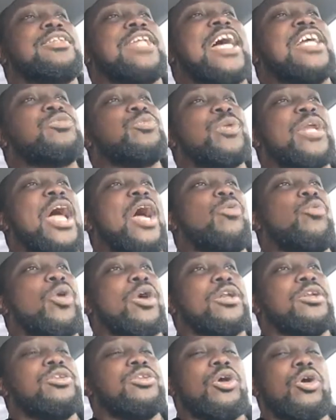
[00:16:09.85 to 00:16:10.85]
That's what I
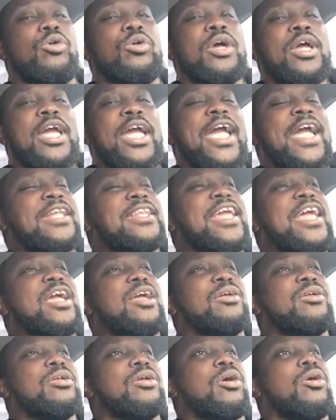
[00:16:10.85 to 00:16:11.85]
want to know. And
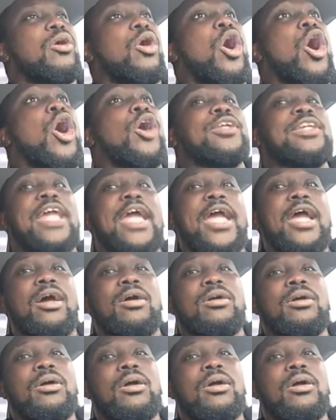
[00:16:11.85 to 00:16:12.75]
then, oh yeah,